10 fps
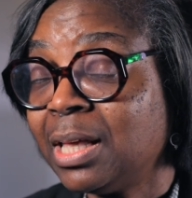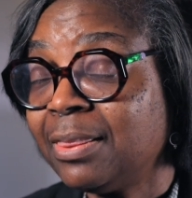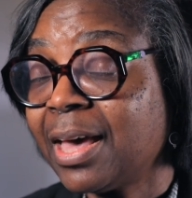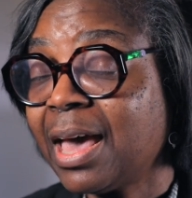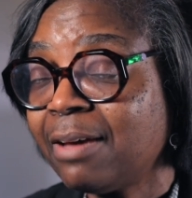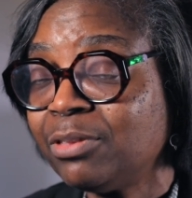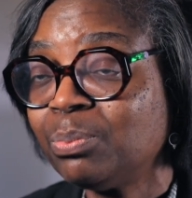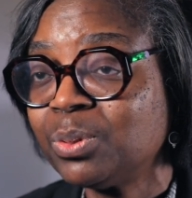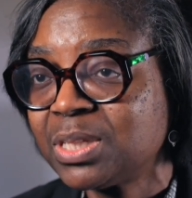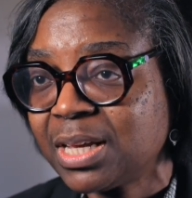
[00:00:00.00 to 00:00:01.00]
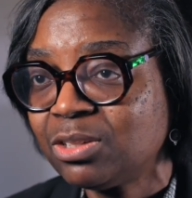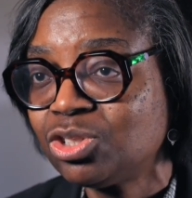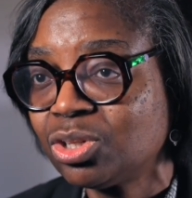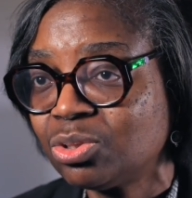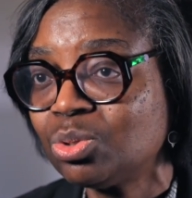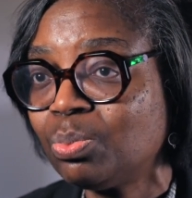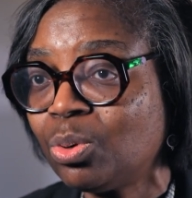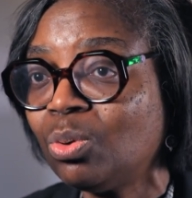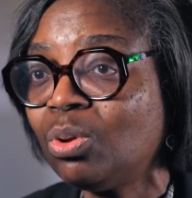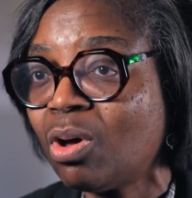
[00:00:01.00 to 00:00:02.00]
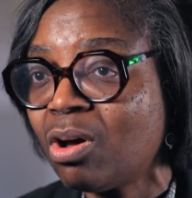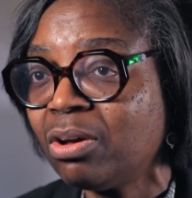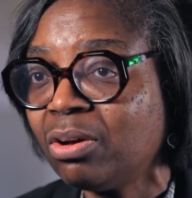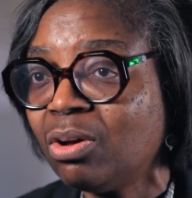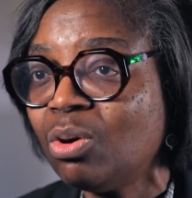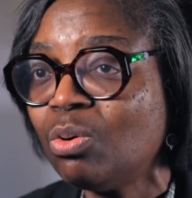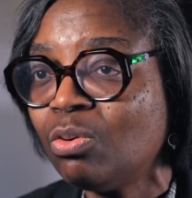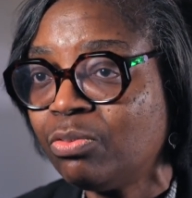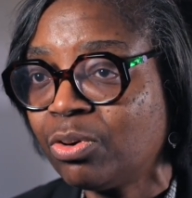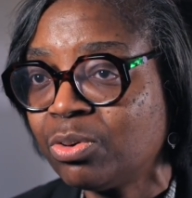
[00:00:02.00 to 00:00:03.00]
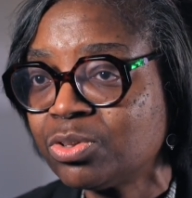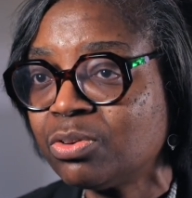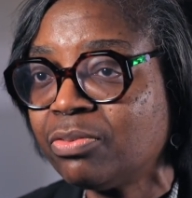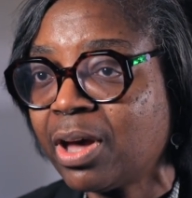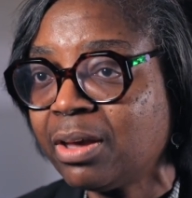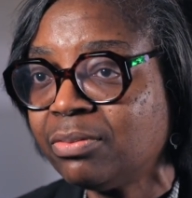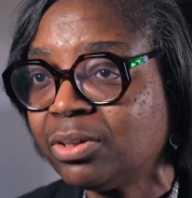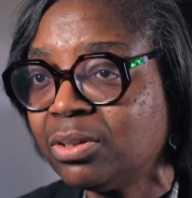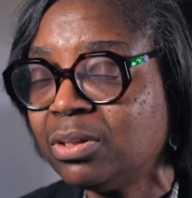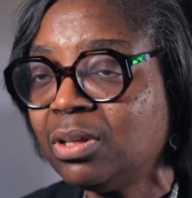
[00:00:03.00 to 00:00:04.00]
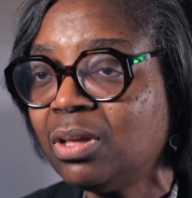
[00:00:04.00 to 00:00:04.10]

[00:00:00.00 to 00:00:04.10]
that have the potential to prolong overall survival.